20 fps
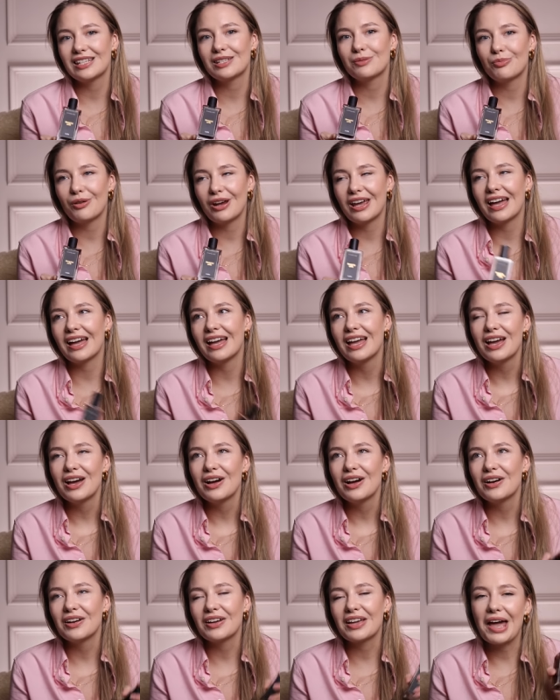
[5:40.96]
the sprayer.
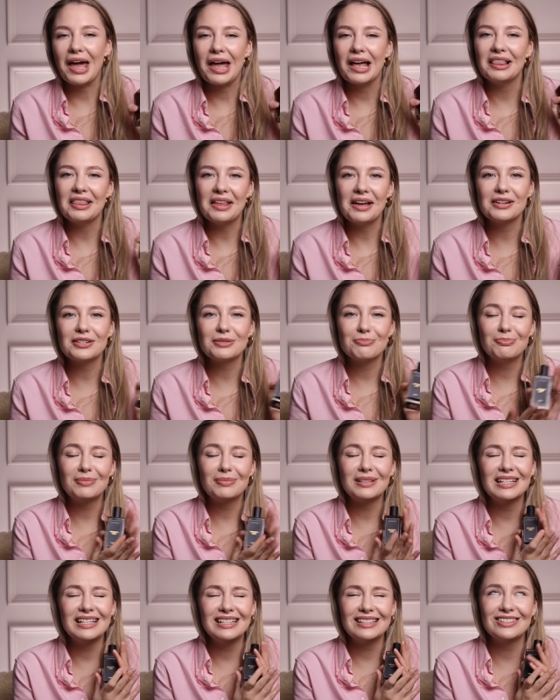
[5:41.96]
Okay, Lush,
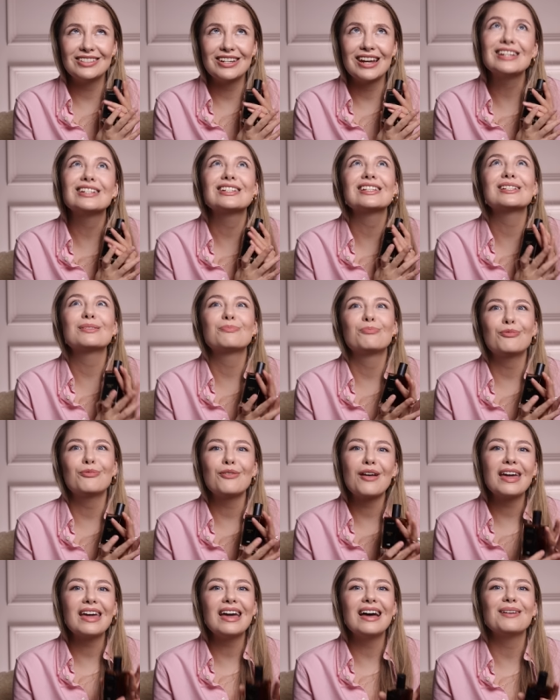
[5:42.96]
please change the
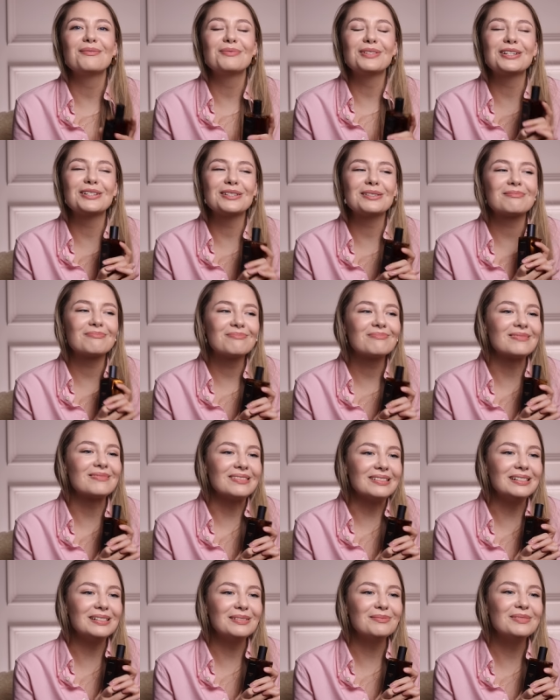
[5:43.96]
sprayer because
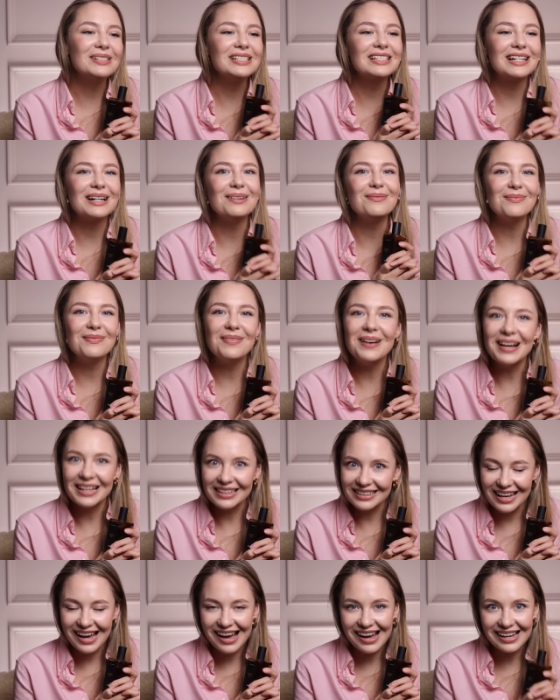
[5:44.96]
I mean, come
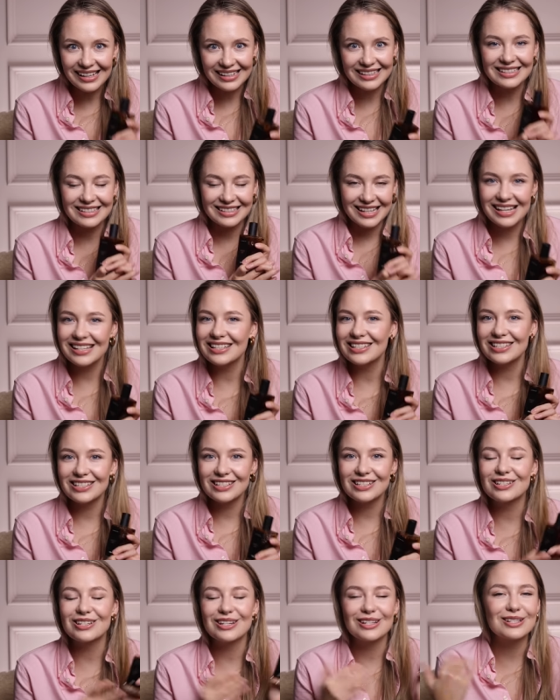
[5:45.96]
on guys,
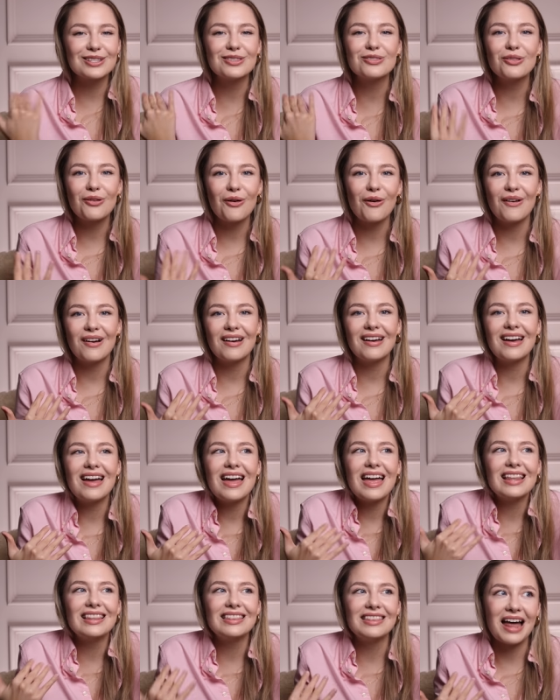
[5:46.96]
it's just not
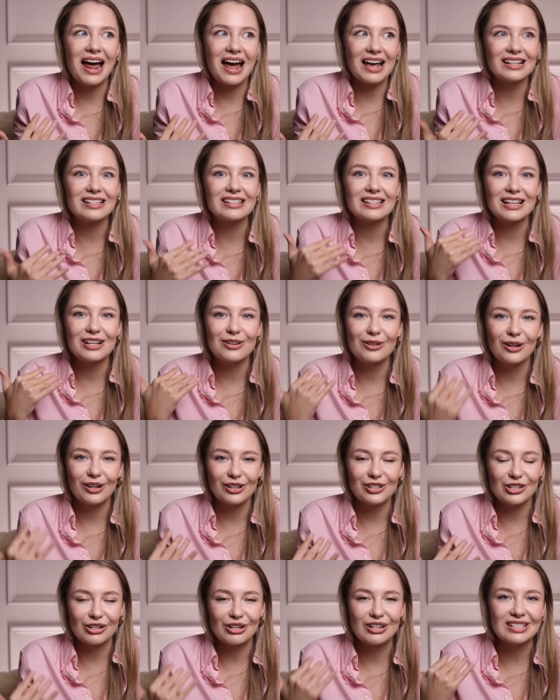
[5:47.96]
a nice
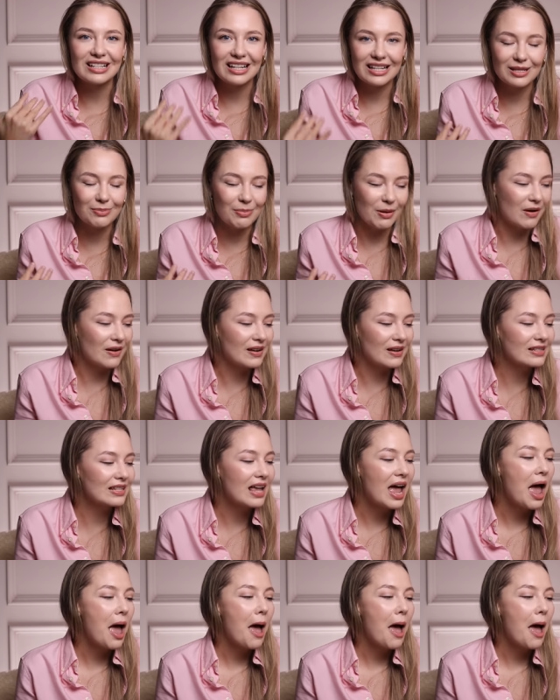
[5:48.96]
luxurious experience.